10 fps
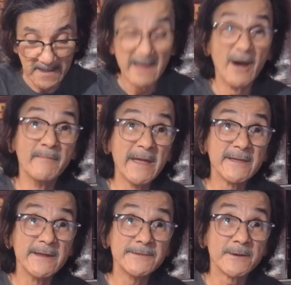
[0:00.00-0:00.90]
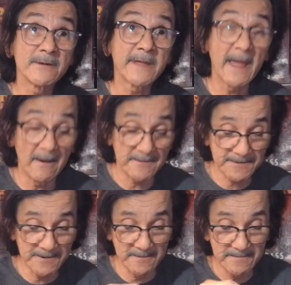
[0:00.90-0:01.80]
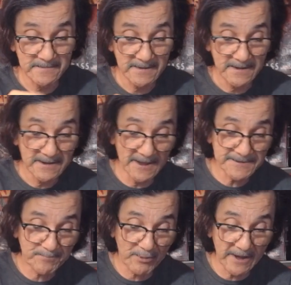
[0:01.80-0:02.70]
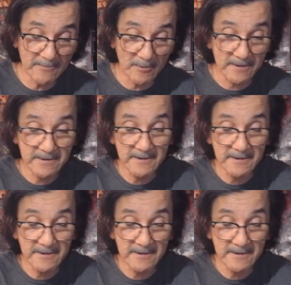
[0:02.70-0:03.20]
It'll make it easier to count too. Less brain work.